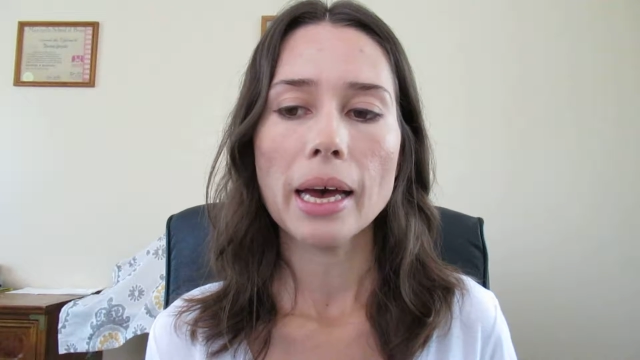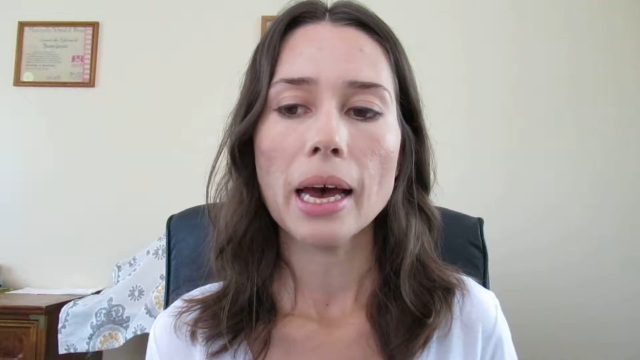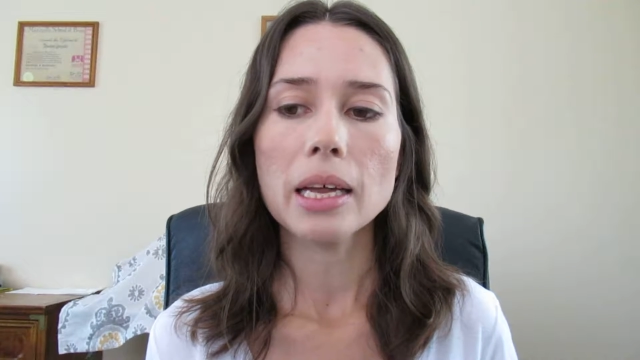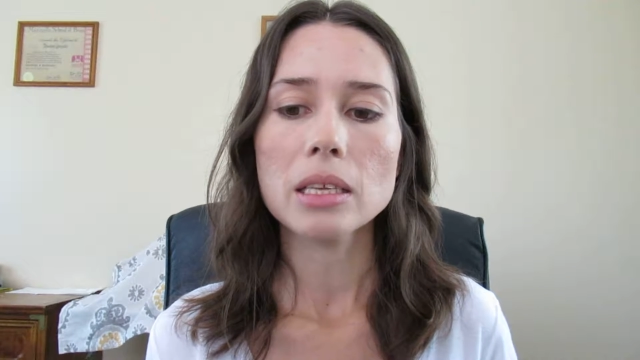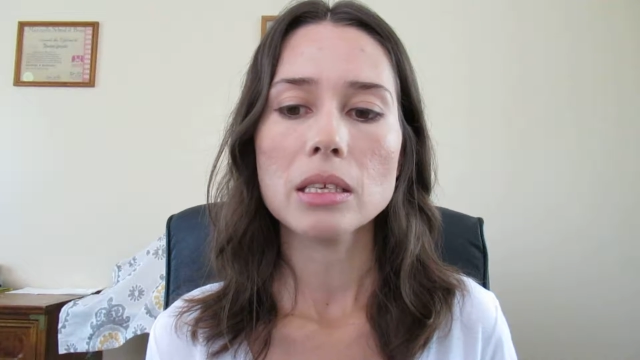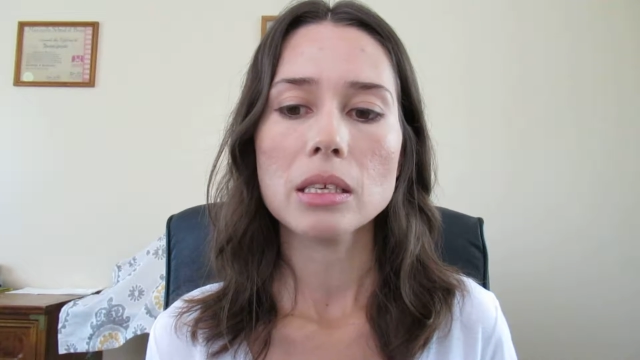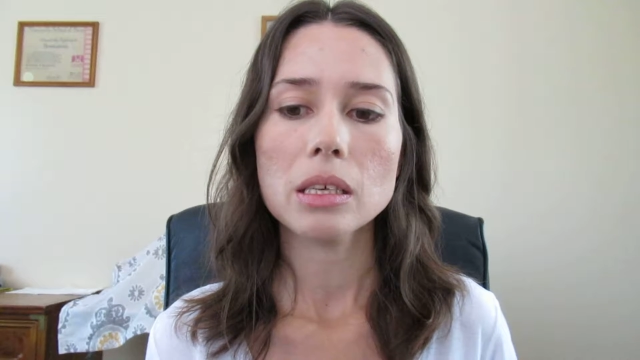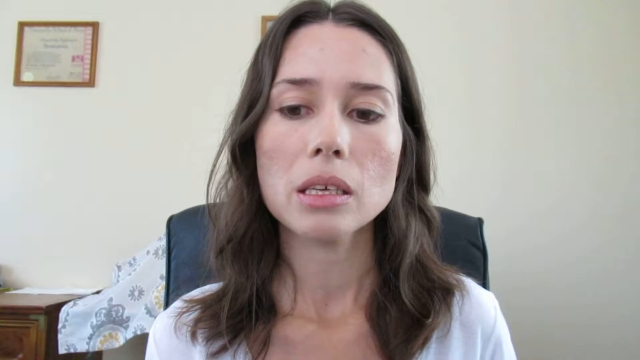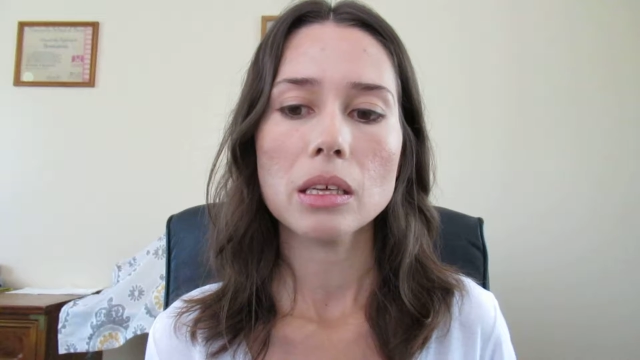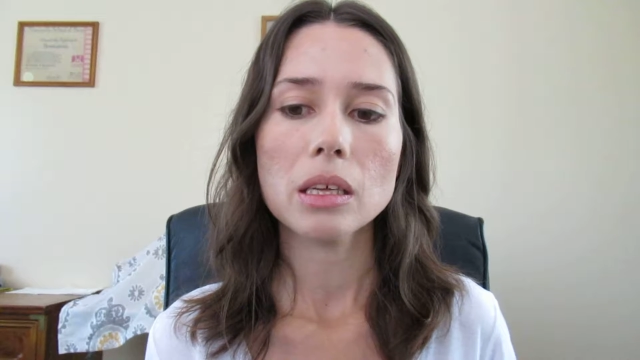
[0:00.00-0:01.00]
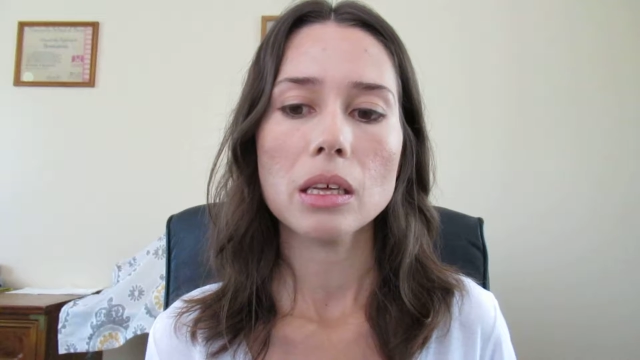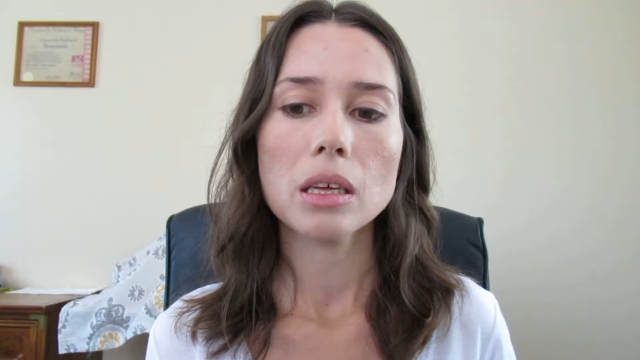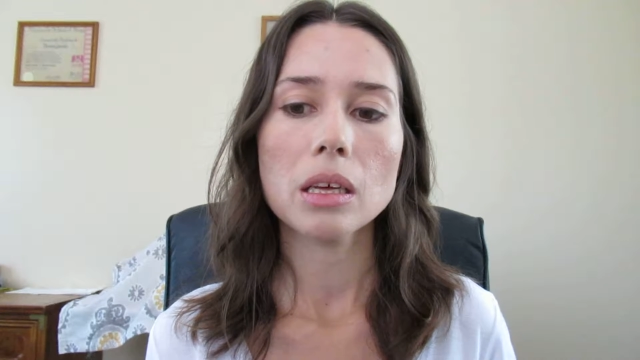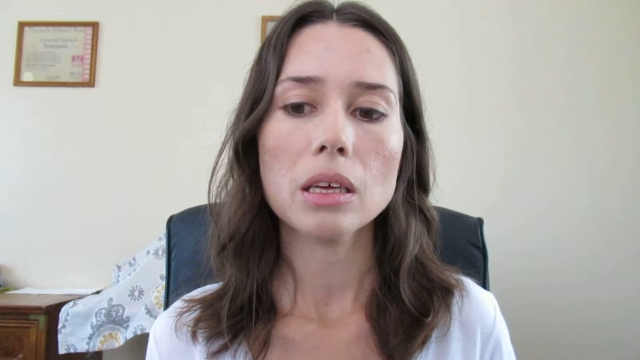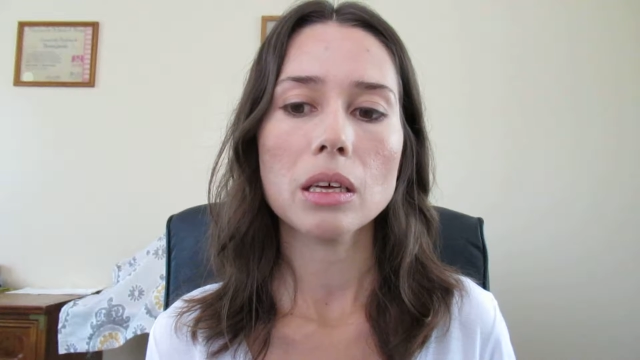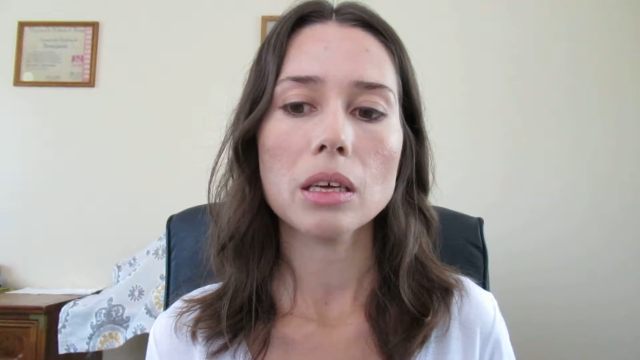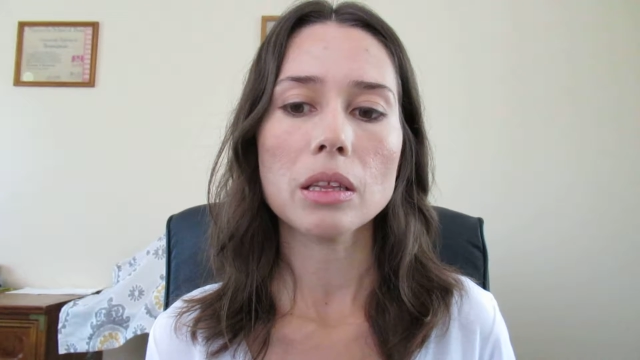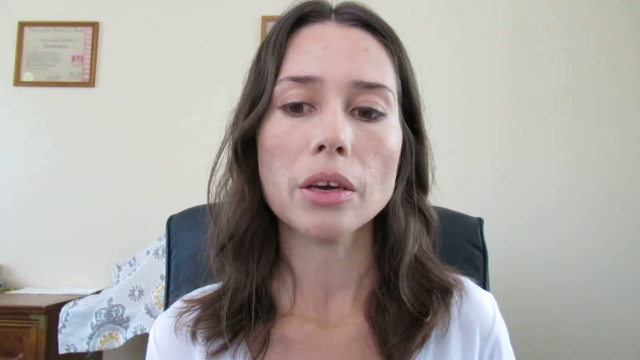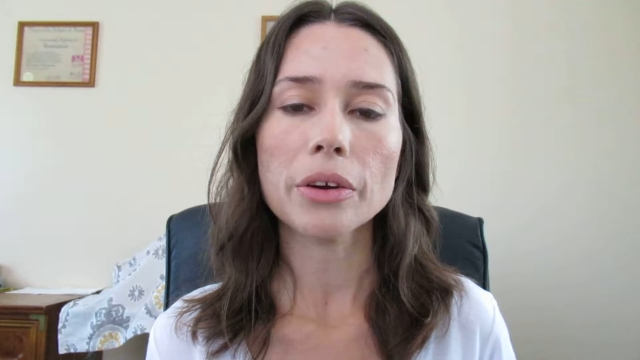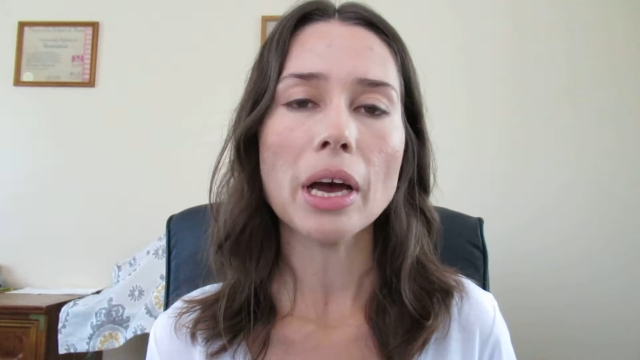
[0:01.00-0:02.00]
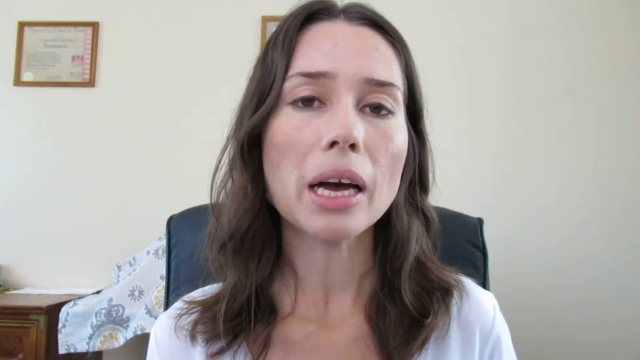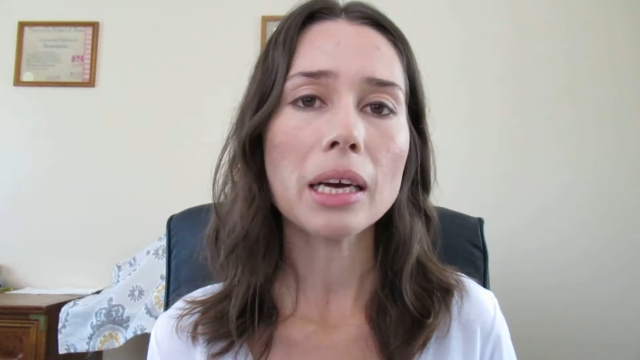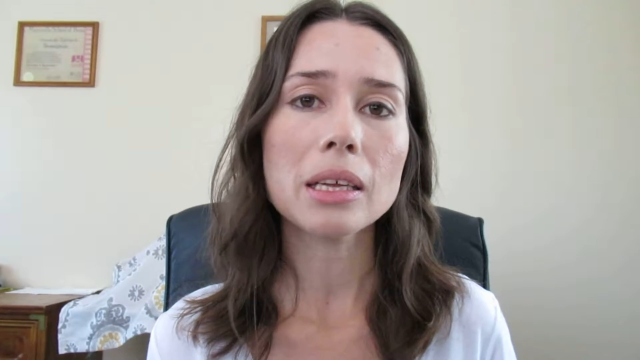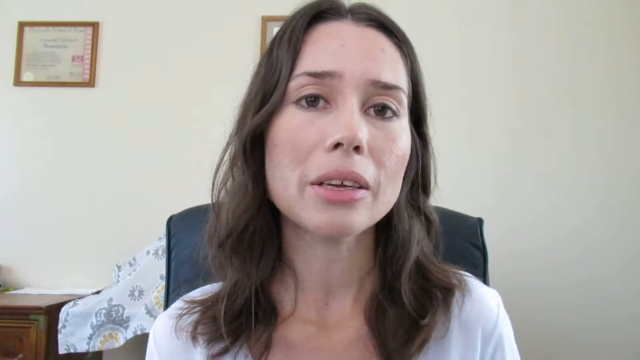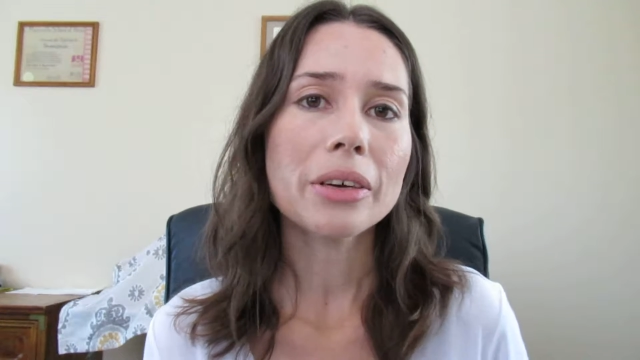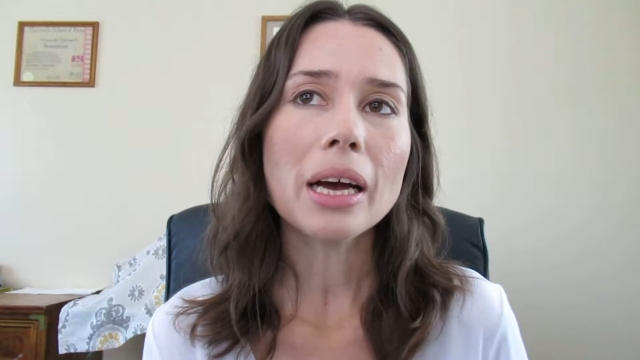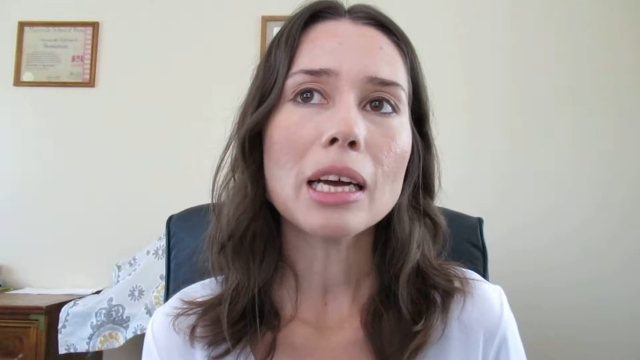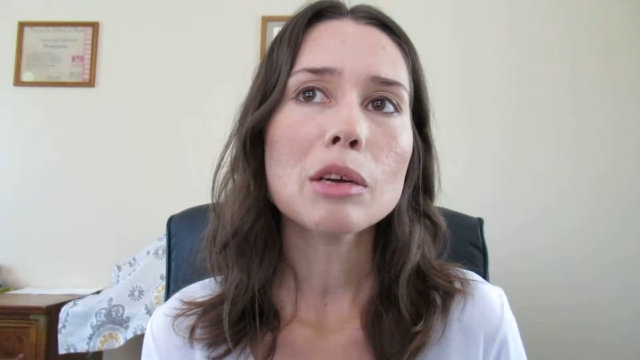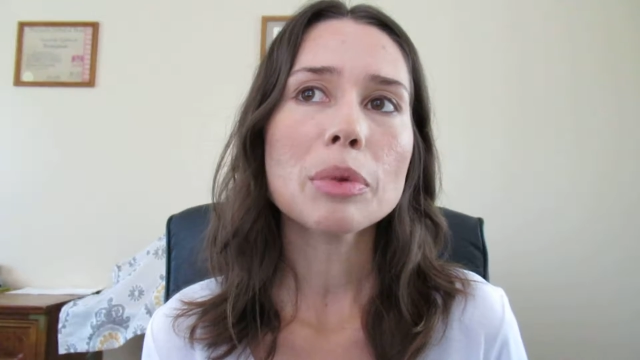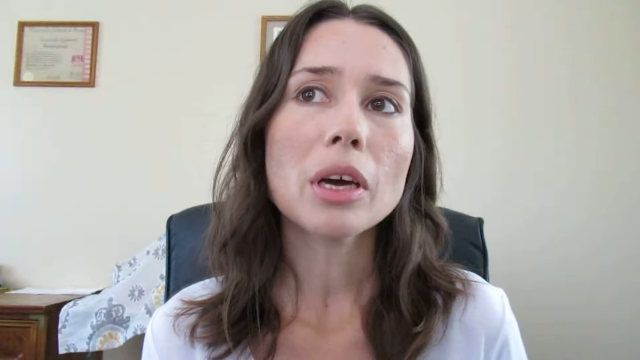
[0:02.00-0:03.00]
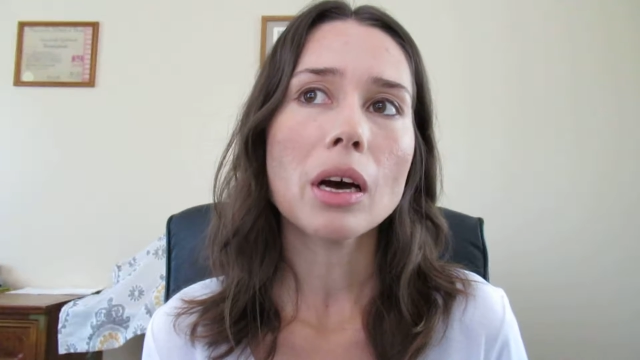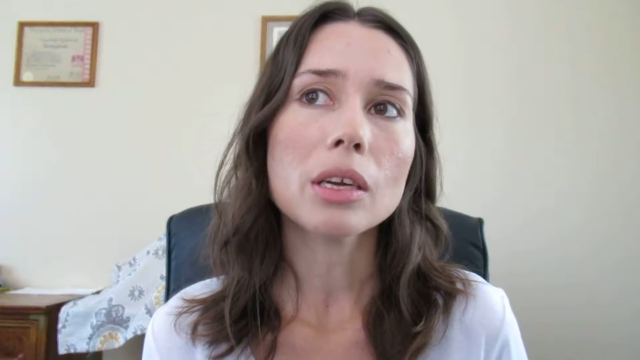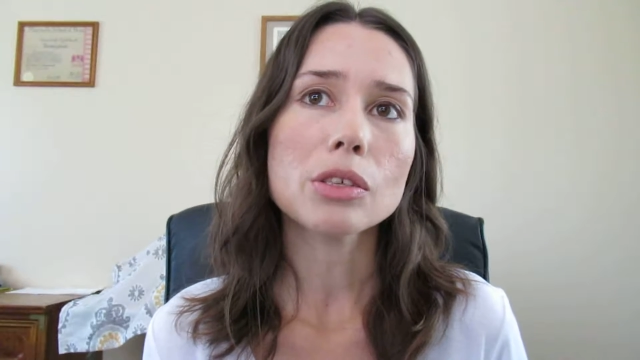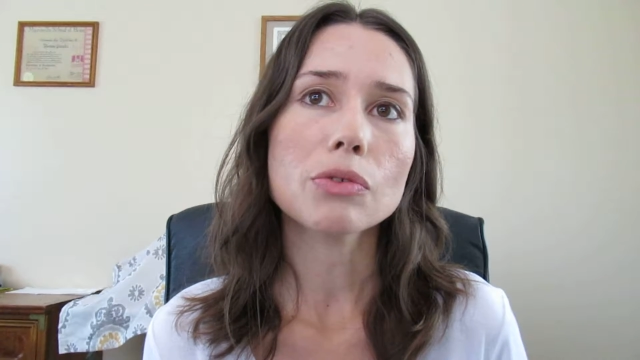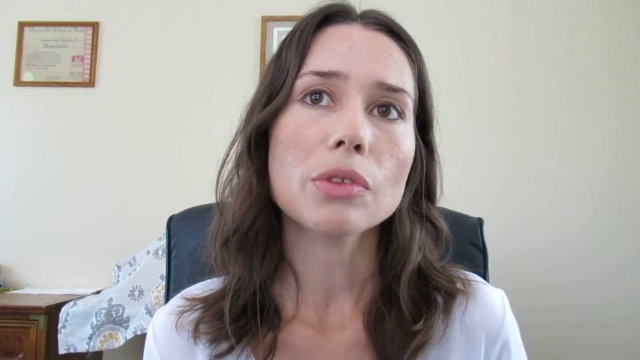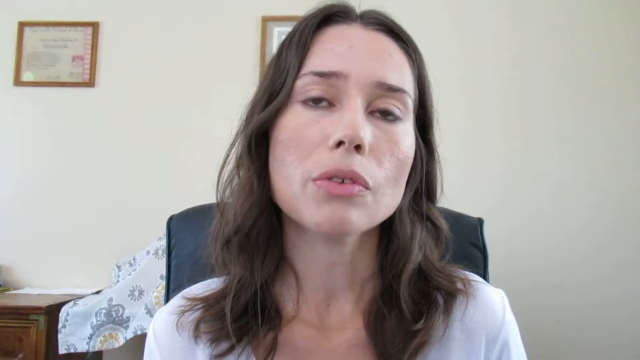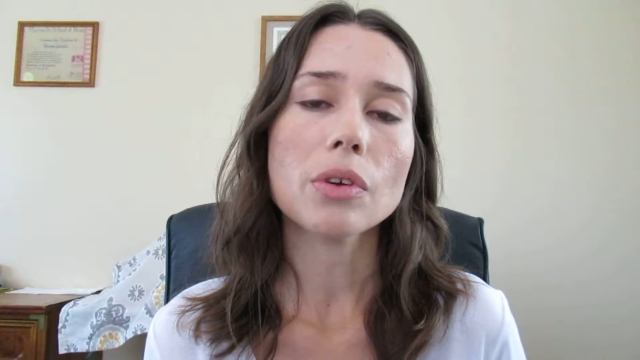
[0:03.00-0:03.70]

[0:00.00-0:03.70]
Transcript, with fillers: And they're not they're not going to be honest with you.